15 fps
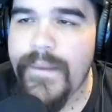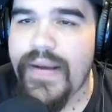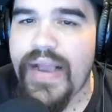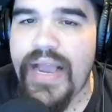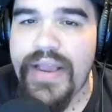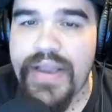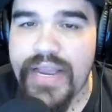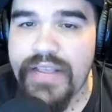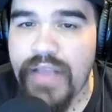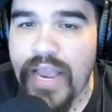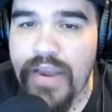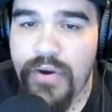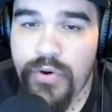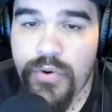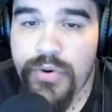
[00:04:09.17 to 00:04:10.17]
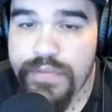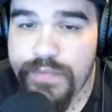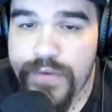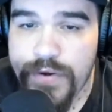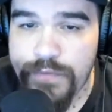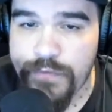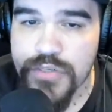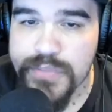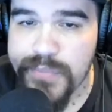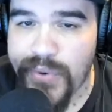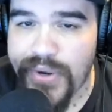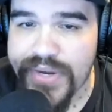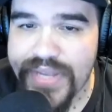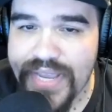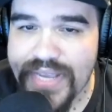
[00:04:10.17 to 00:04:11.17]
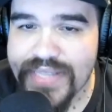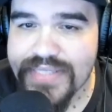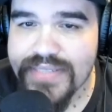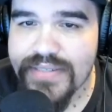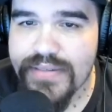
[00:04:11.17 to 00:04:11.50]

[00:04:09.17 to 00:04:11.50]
I heard the very first podcast.